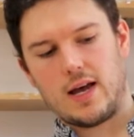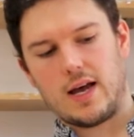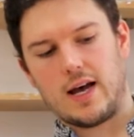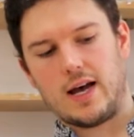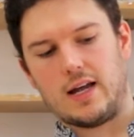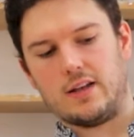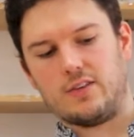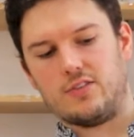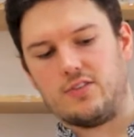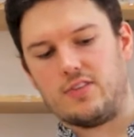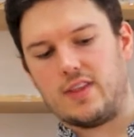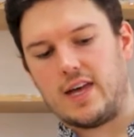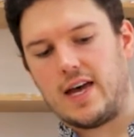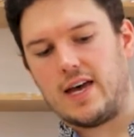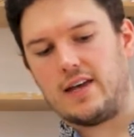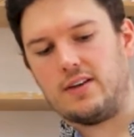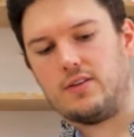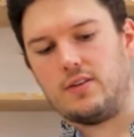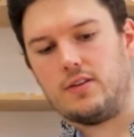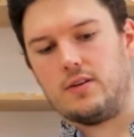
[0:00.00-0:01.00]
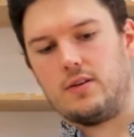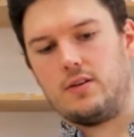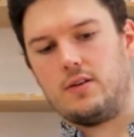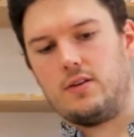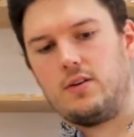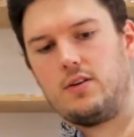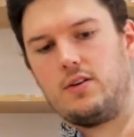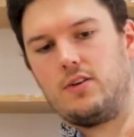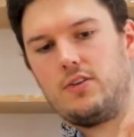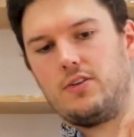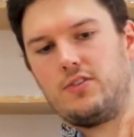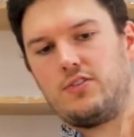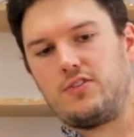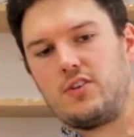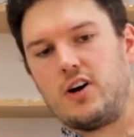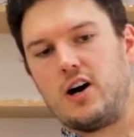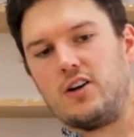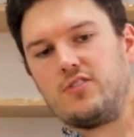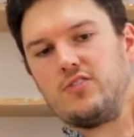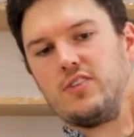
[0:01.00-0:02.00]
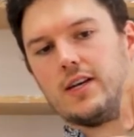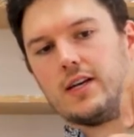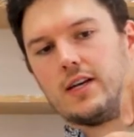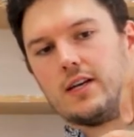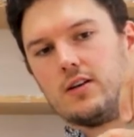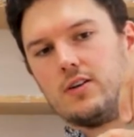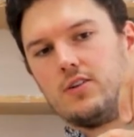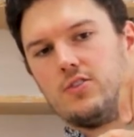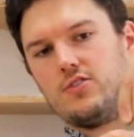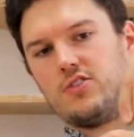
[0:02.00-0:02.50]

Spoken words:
And then starting